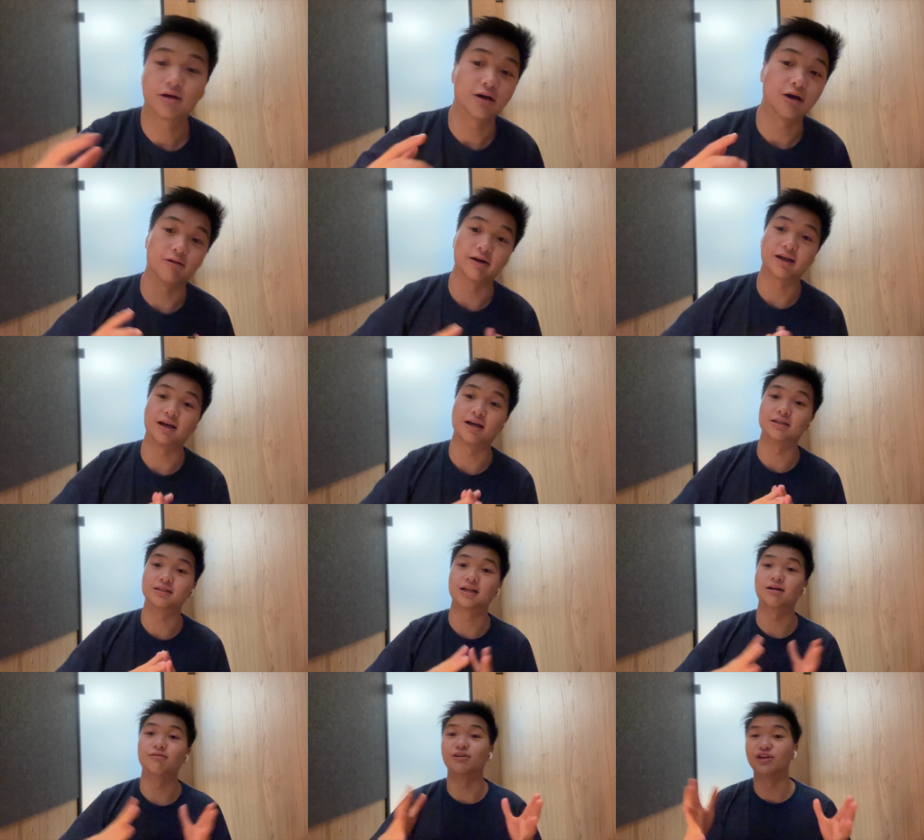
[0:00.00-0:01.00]
Alright guys,
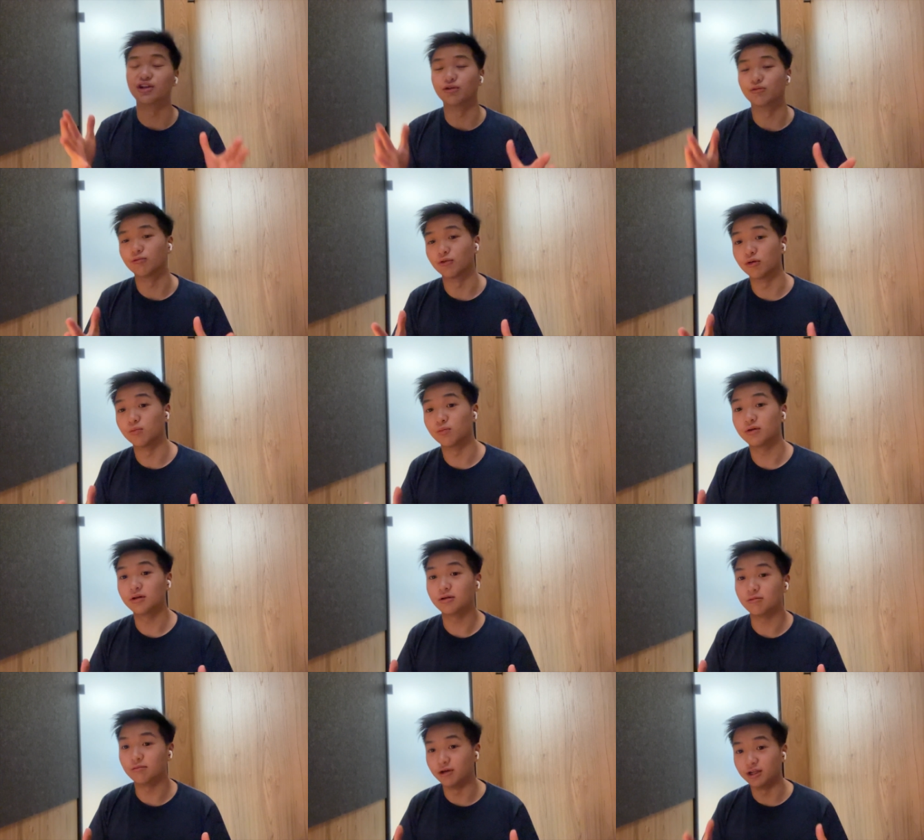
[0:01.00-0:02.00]
now we're in the room.
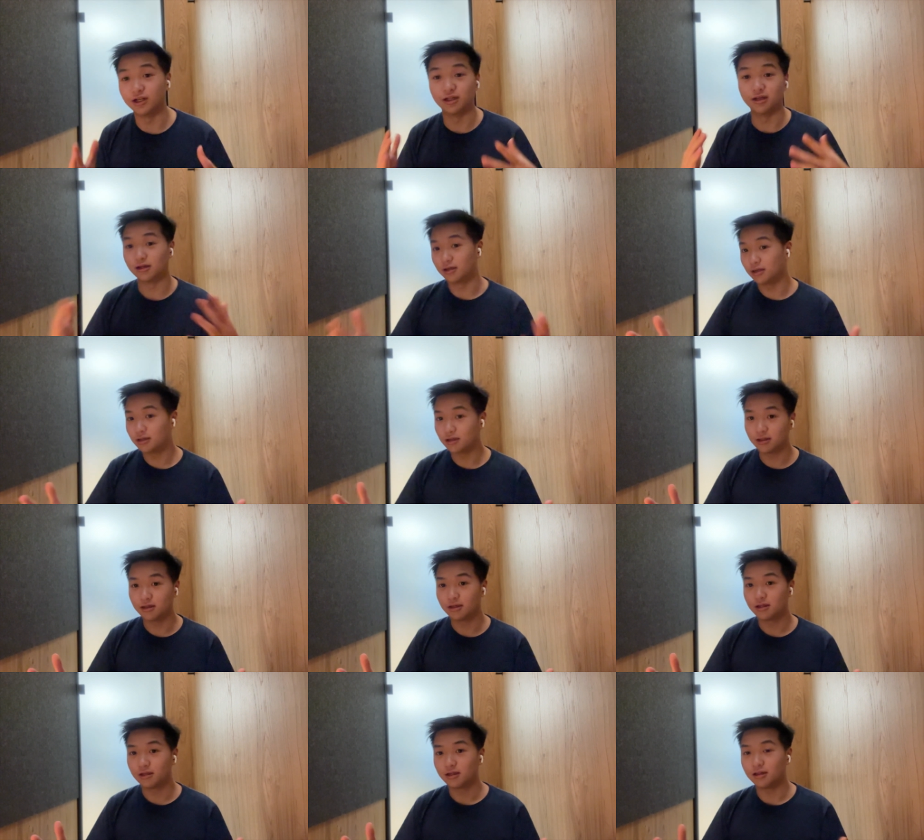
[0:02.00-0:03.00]
We're in the
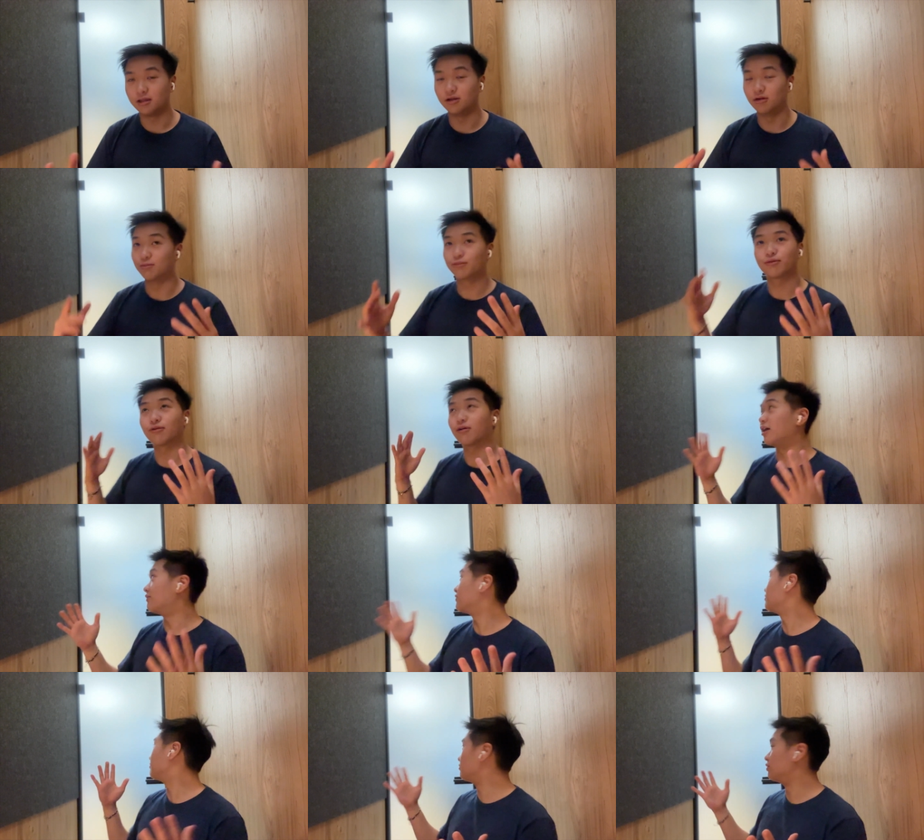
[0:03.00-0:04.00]
little
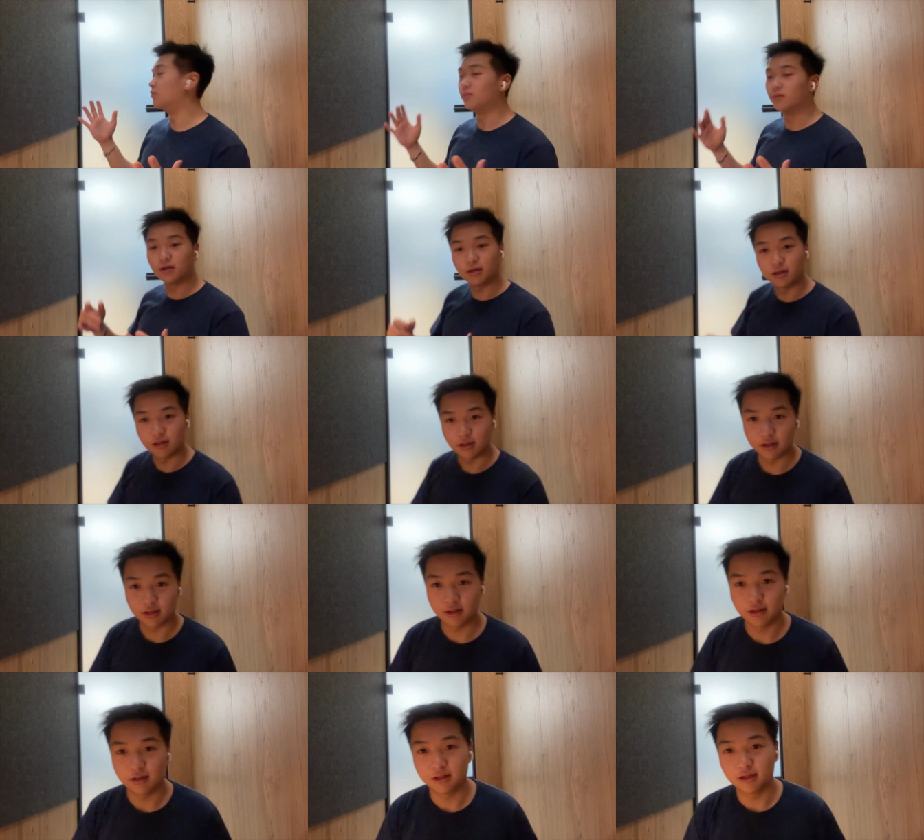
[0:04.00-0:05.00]
private room.
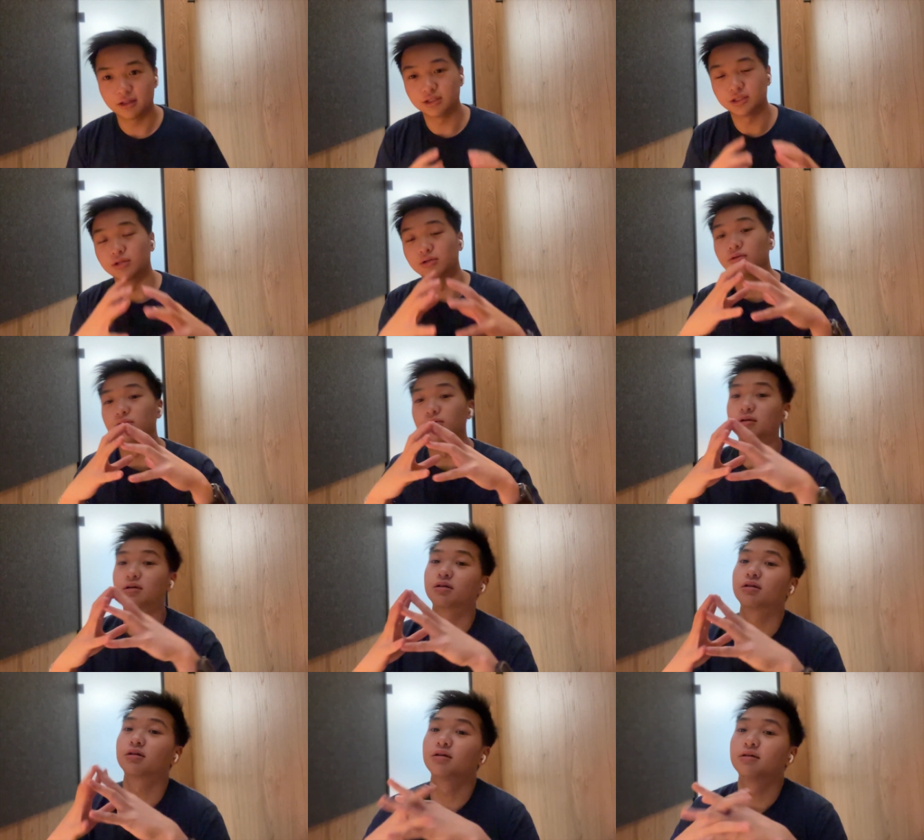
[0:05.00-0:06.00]
So
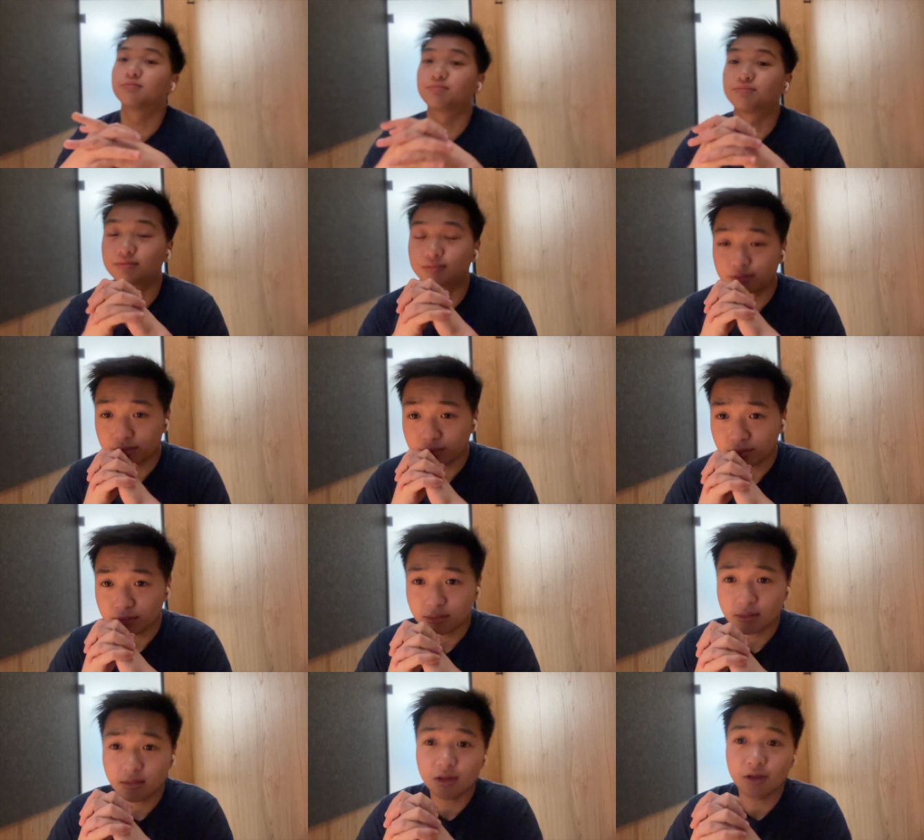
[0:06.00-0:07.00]

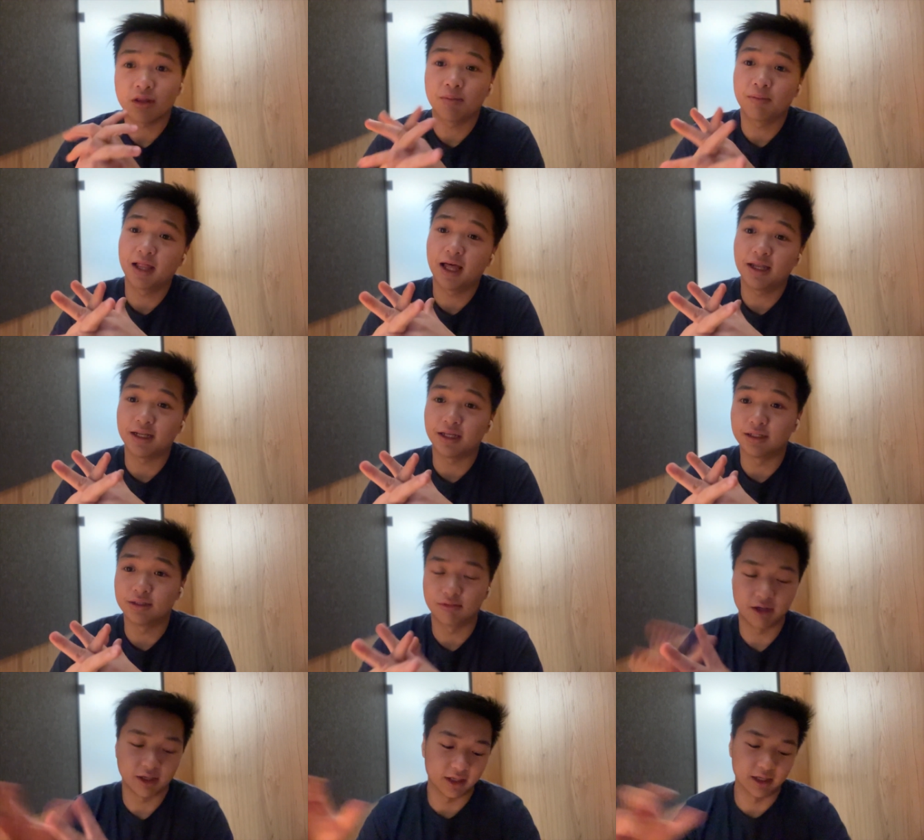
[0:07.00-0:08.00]
the plan is
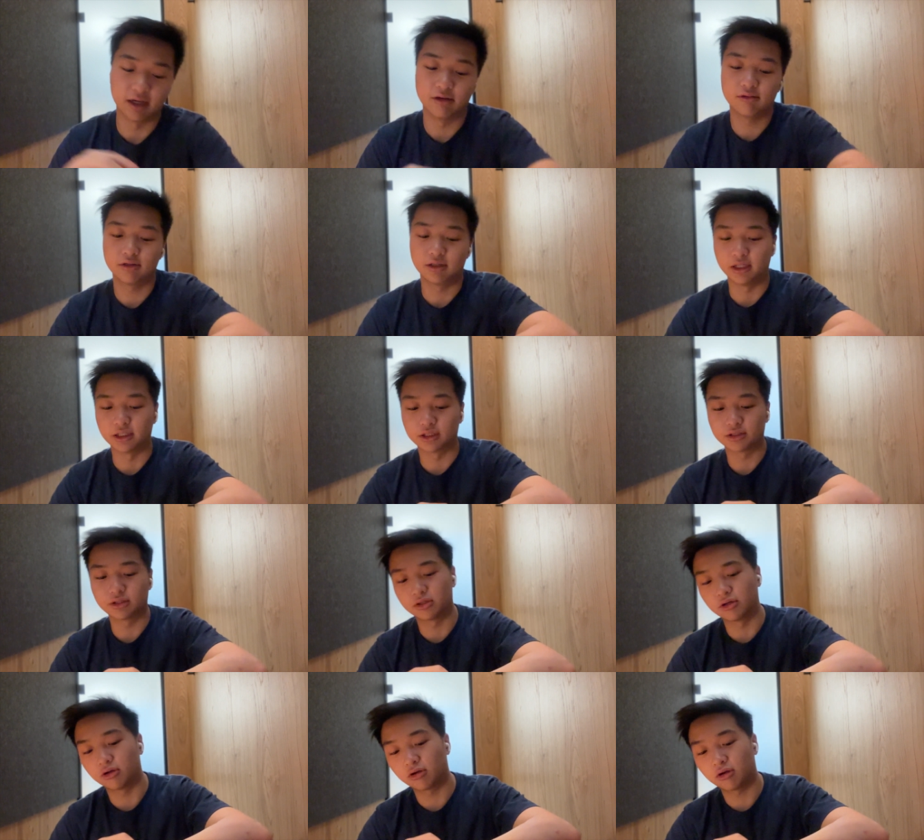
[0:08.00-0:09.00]
right now, it's
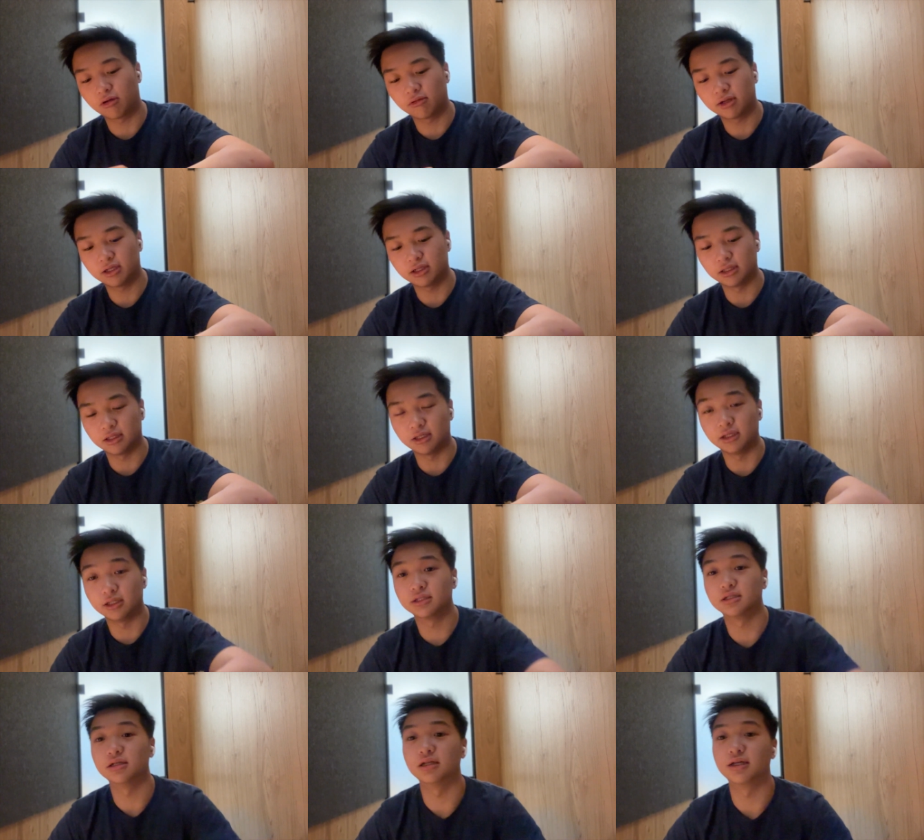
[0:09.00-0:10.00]
currently
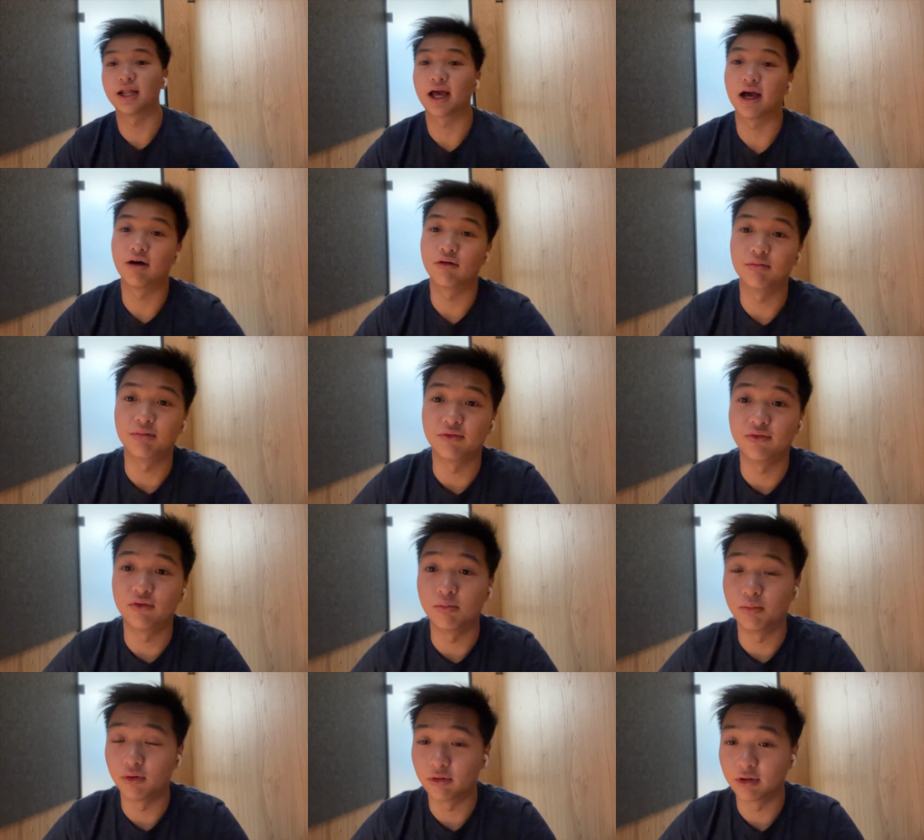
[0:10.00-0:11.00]
still an hour
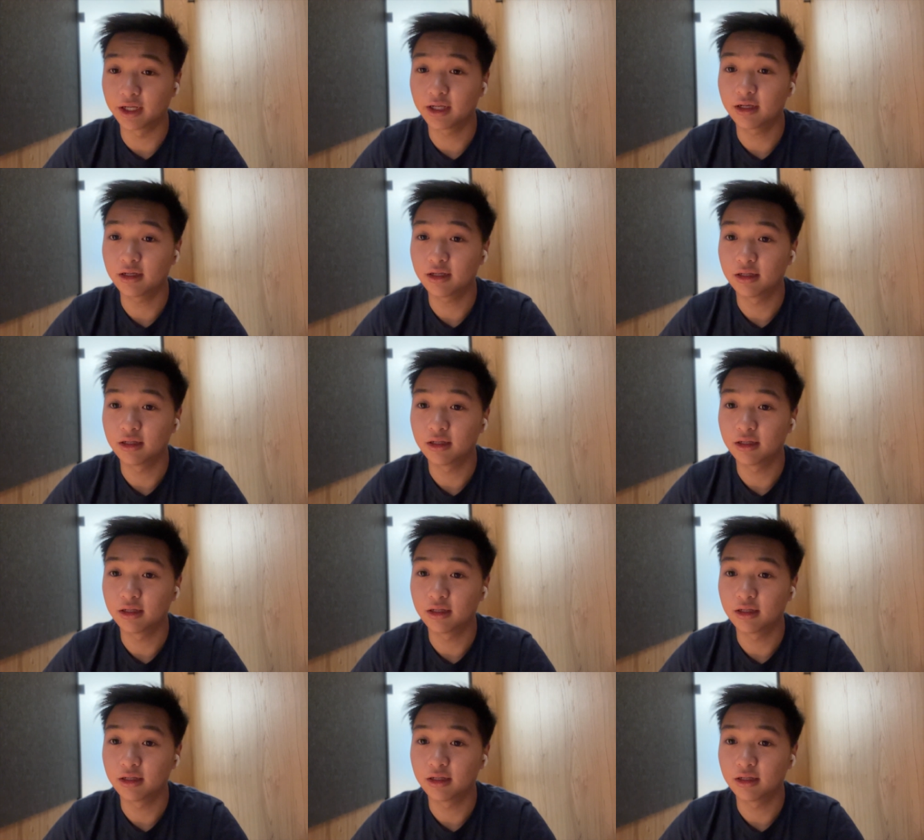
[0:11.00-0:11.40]
before boarding.